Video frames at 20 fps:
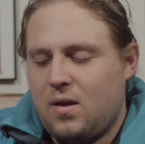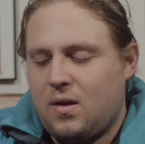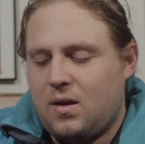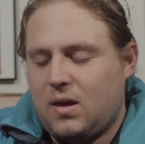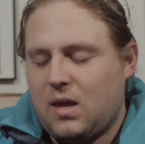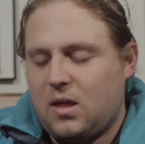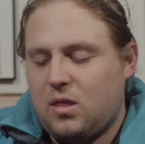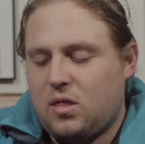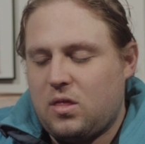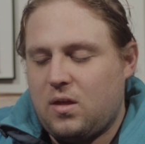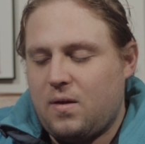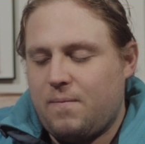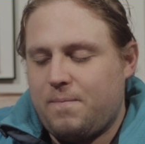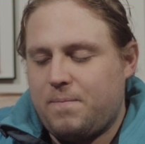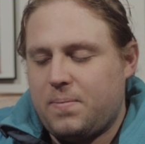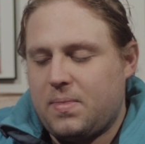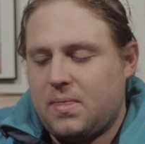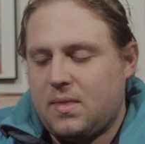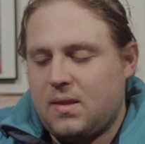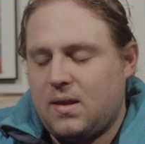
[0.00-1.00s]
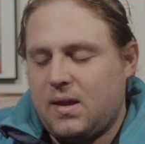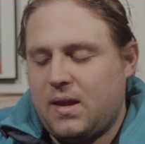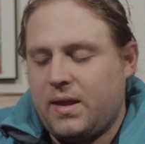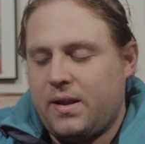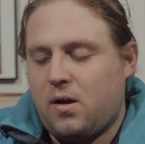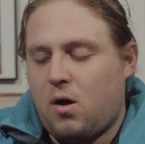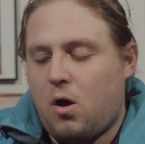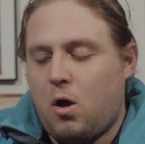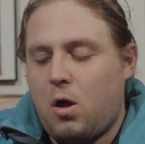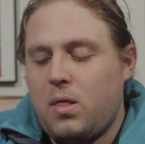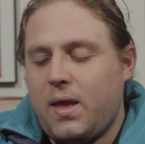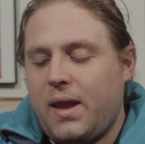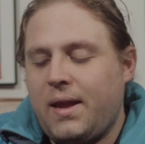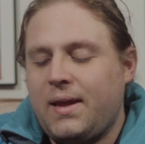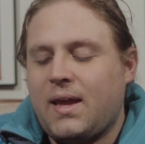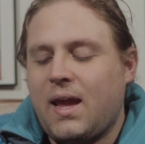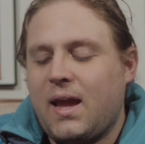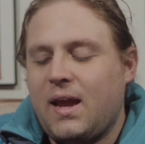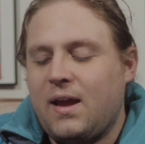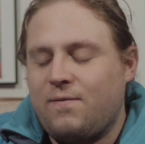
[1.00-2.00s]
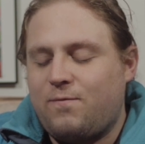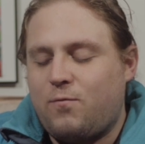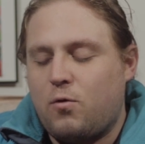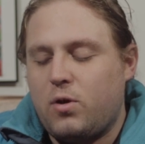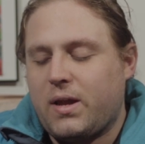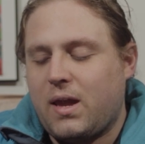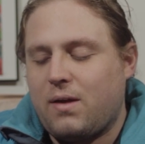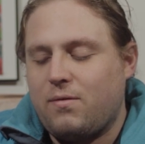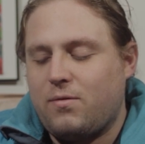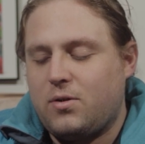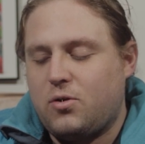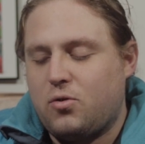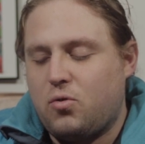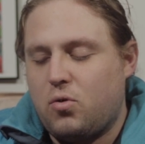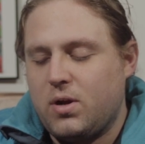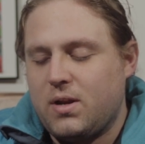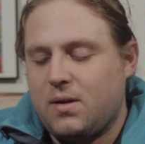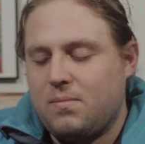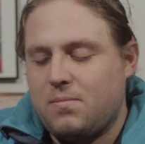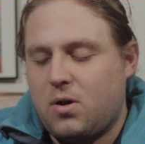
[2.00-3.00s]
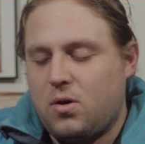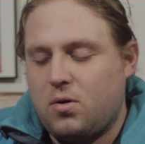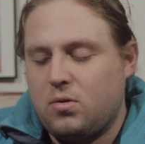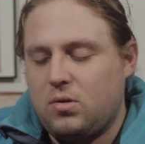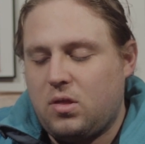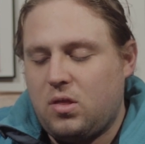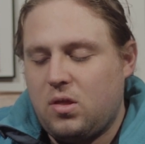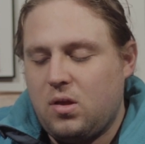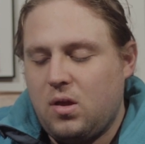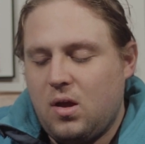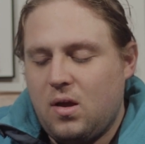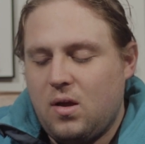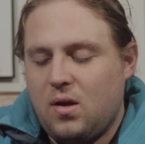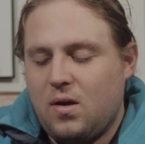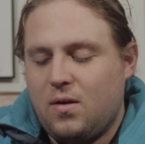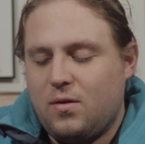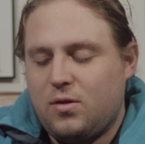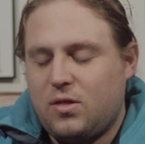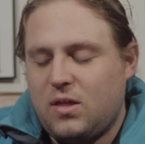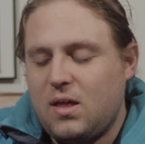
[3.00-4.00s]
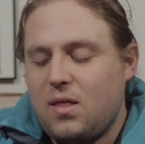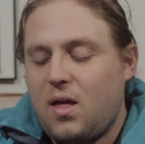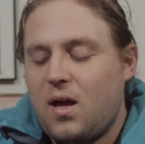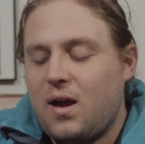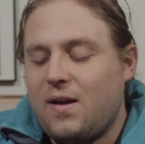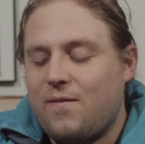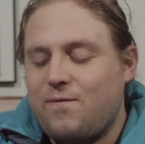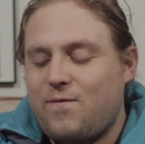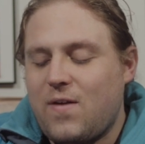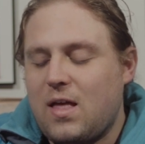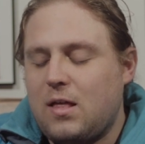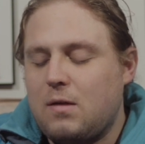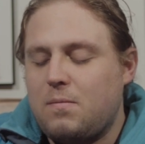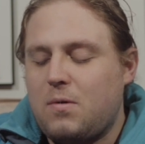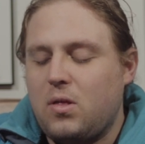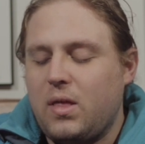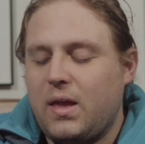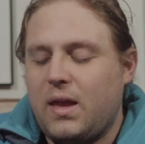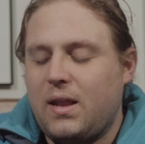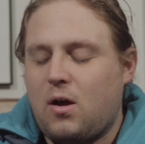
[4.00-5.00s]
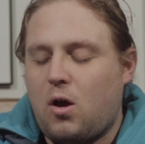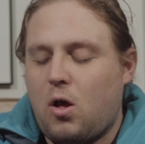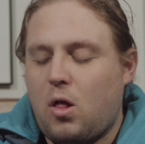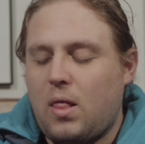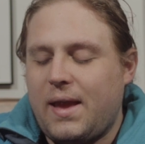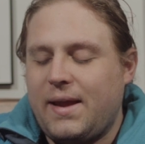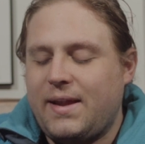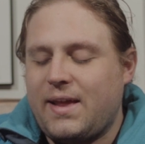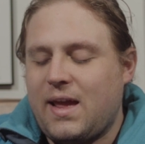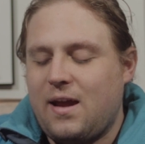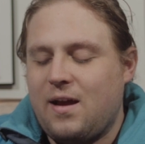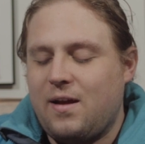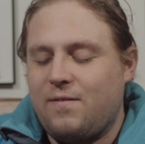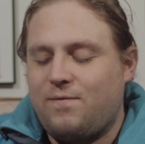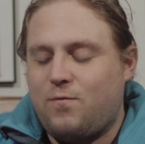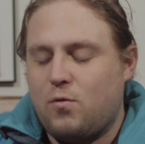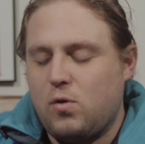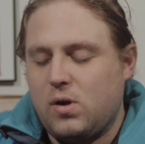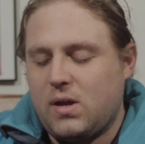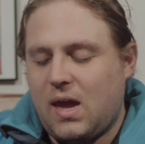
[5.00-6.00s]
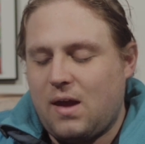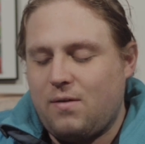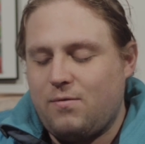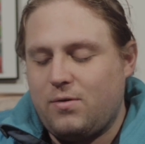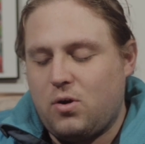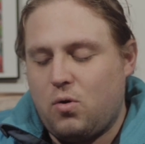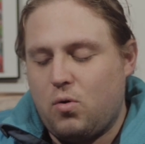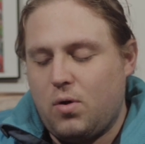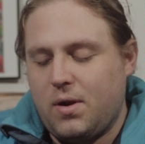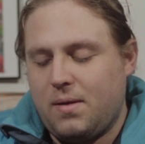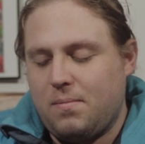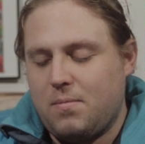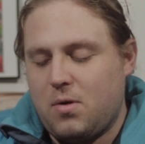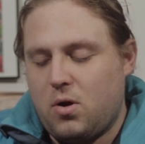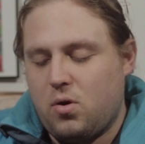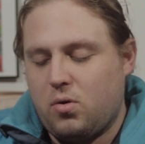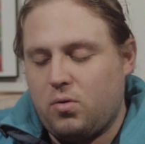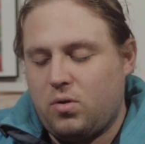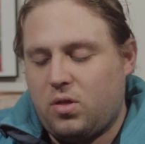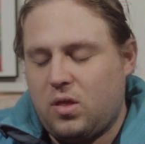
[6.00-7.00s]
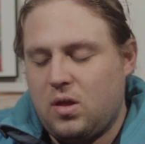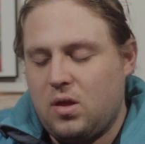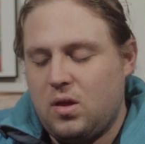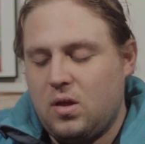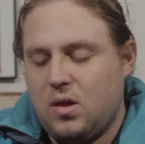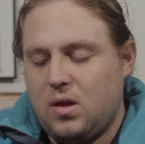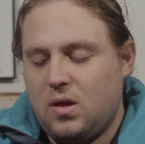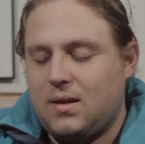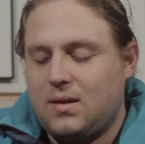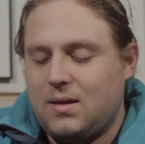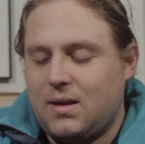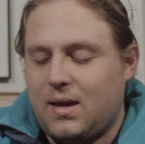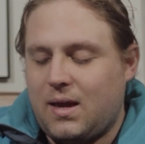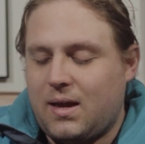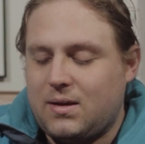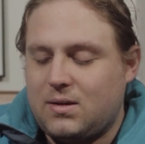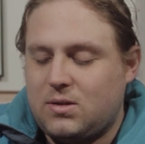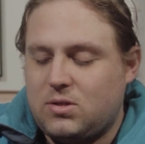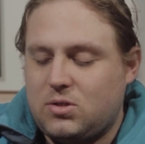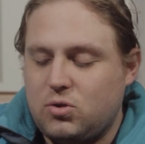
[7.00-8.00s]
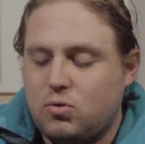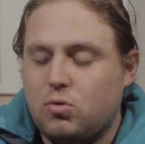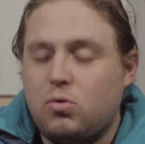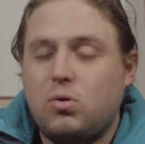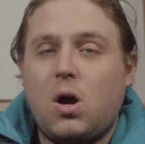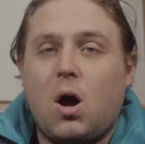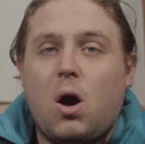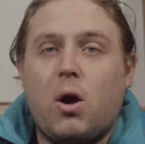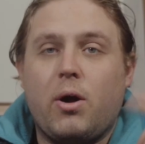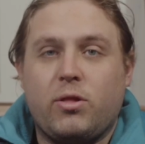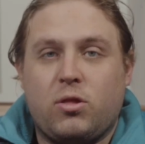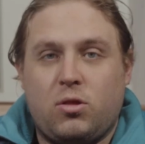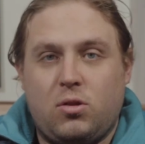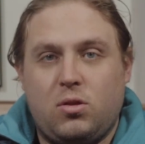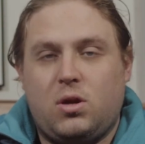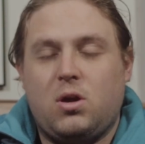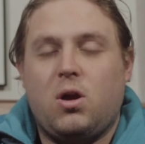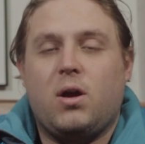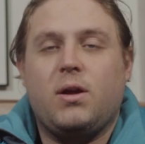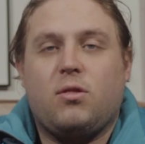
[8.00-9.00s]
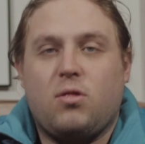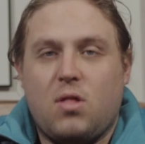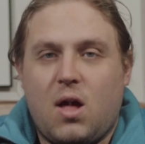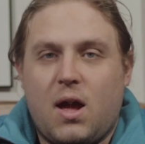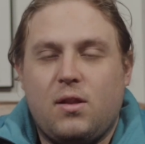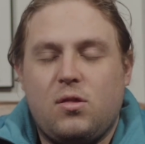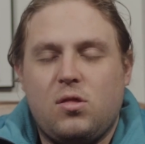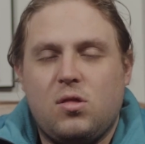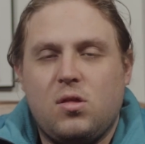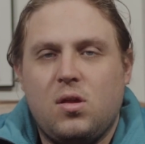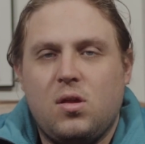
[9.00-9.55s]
Guess in all 8K and 4K recording modes. C-Log available in all 8K and 4K recording modes, and dual card slots.